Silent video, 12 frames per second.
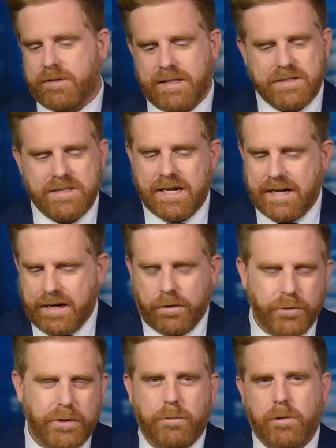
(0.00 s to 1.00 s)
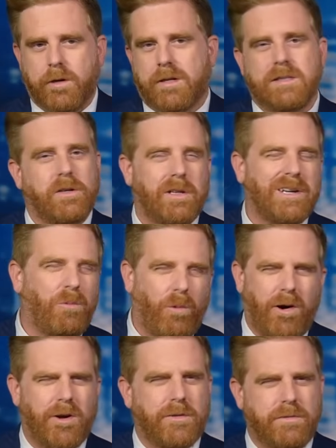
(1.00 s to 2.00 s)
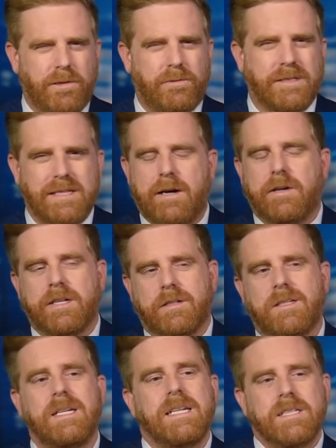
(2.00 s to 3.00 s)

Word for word: That's not how they work. They're like water flowing downhill.